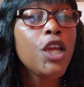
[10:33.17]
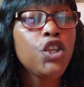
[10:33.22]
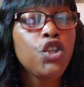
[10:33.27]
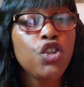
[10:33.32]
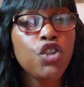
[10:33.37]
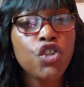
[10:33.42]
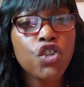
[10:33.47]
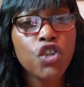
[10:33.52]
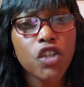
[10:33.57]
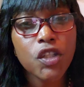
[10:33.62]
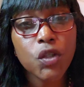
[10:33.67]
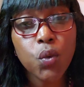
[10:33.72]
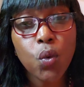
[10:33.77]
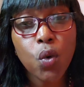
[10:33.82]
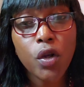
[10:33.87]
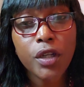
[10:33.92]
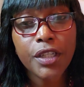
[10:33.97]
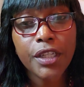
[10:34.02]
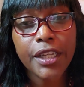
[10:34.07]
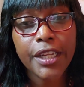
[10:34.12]
You just
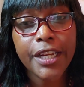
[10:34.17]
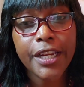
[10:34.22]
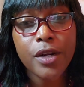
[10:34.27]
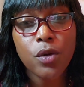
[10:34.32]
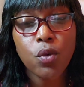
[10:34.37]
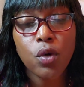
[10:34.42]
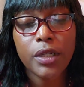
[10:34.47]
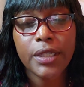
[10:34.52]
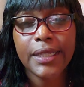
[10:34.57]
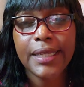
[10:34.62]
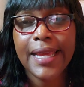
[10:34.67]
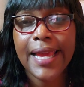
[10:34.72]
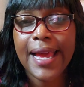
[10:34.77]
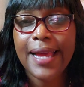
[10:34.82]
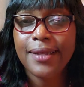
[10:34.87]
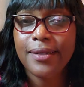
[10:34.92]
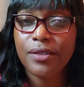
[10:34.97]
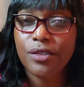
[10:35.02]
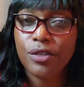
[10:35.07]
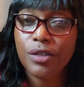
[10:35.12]
want to hear what he
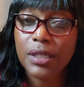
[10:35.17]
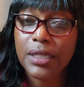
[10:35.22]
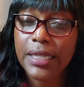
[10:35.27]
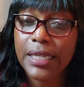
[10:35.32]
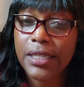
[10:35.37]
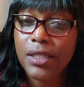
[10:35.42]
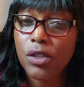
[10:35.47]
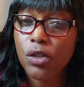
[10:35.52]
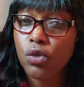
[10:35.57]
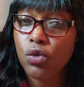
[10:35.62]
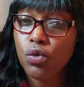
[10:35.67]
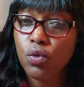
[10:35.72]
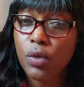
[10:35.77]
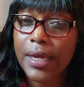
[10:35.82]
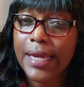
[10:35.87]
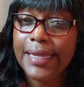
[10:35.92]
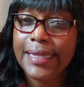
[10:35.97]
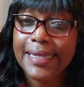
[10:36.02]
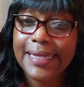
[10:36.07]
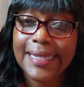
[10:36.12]
has to say so you
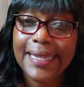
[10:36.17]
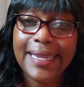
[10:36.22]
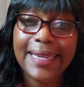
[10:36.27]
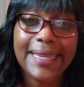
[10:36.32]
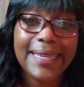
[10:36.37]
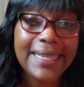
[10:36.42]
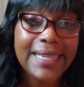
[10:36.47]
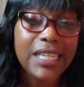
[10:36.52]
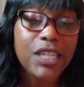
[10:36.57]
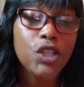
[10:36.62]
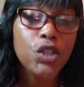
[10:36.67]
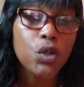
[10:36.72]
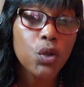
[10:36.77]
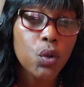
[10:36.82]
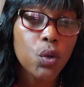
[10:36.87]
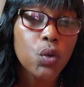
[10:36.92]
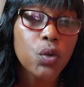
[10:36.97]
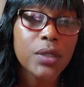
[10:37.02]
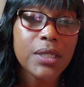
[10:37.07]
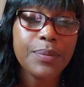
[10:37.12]
can say he
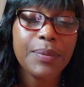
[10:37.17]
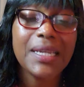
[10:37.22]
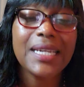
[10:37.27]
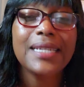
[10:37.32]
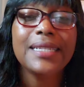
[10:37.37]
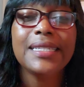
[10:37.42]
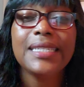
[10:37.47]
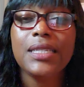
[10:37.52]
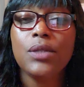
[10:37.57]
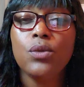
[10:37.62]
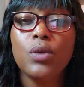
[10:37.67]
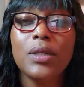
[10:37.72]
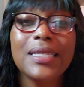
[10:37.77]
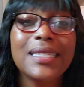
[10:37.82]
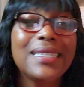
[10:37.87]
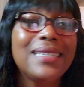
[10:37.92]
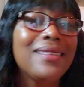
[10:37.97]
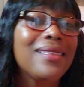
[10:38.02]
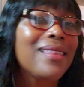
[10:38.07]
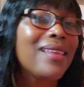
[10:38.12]
knows because he
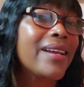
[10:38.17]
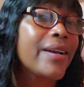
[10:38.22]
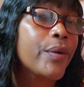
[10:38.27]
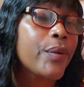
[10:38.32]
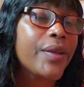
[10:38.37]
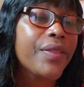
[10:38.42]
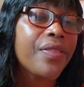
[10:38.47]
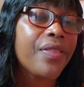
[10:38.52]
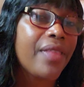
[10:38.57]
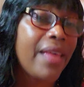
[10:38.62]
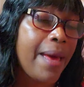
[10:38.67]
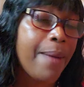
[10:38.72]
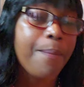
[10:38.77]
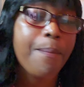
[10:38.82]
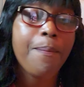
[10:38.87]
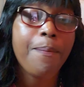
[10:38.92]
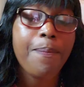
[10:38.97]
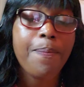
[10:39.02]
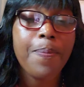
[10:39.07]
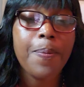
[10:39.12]
was in there with
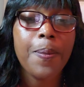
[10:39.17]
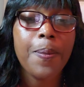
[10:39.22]
them.